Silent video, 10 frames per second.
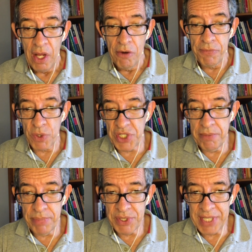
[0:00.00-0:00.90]

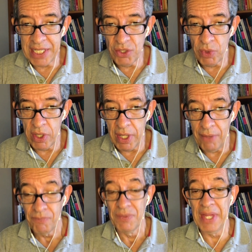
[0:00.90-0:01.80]
14% were
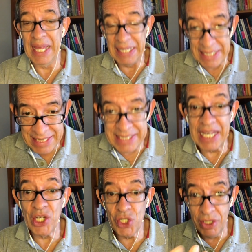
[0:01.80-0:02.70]

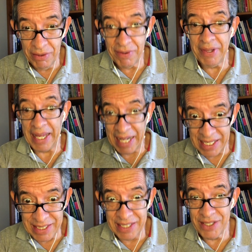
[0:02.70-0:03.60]
elicitation, like
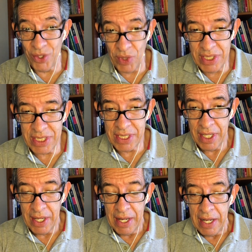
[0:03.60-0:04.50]
asking students.
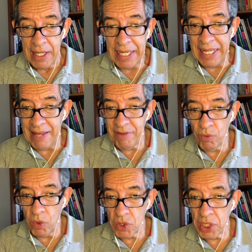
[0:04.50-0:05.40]
11
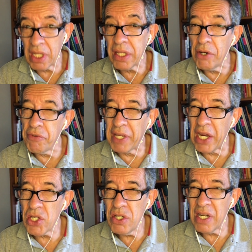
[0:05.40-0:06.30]
was
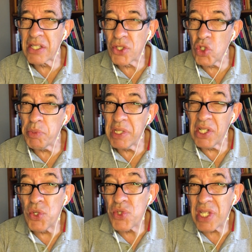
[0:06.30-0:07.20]
clarification. Excuse me, did
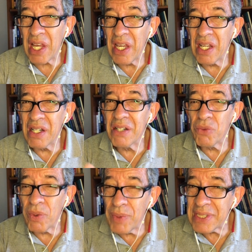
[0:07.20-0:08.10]
you say,
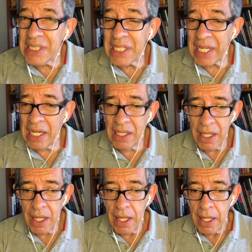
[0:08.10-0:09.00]
what was it again?
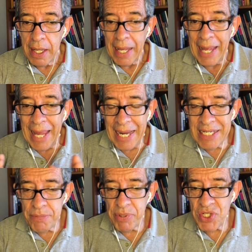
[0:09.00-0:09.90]

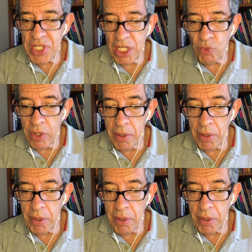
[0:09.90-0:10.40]
8% were